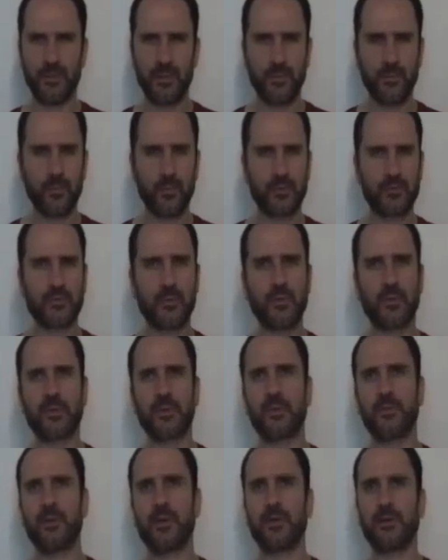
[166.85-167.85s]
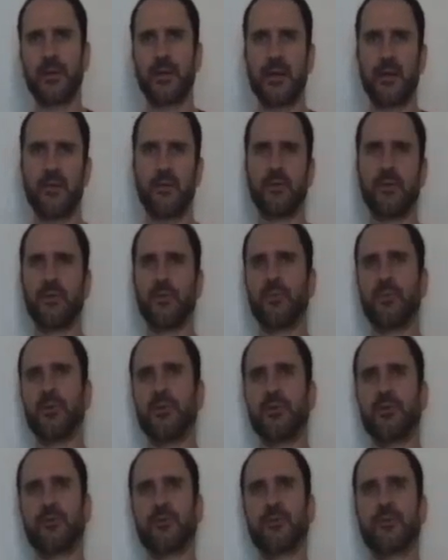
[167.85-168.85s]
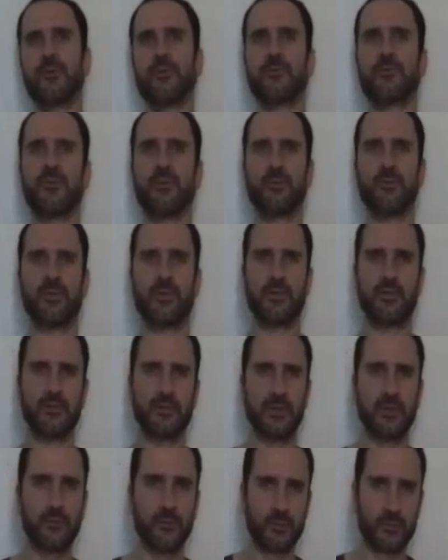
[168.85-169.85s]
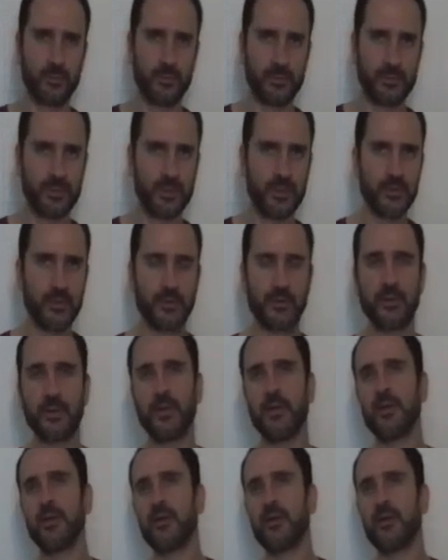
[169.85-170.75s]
People are talking about how it will be difficult for him to contend with Machida,